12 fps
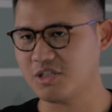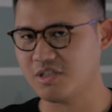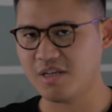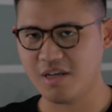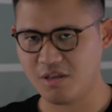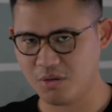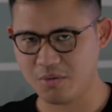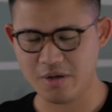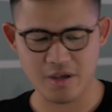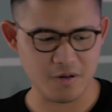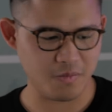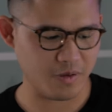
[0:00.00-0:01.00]
just said three
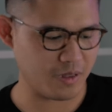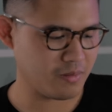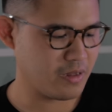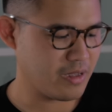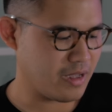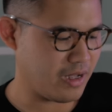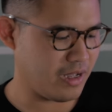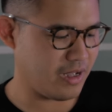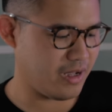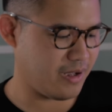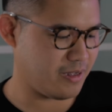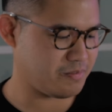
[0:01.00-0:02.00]
anyway,
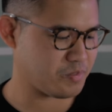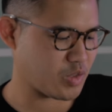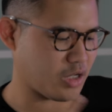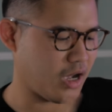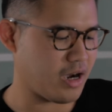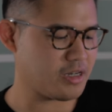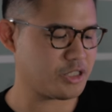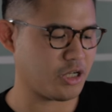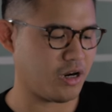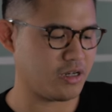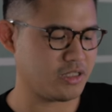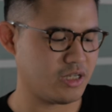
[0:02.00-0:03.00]
uh, car
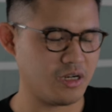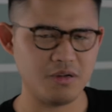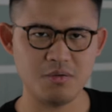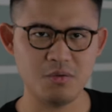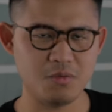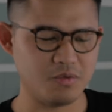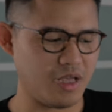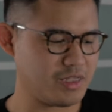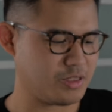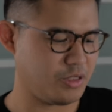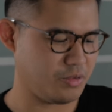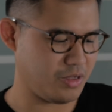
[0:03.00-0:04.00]
charger, ooh,
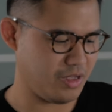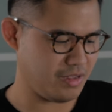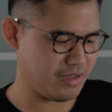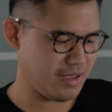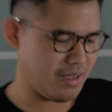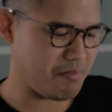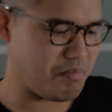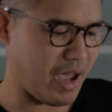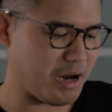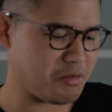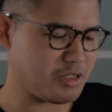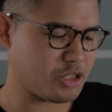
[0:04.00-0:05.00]
that's unique.
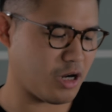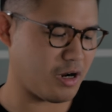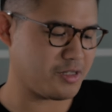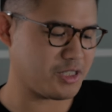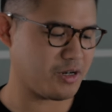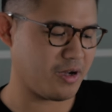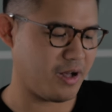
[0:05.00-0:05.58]
Battery charger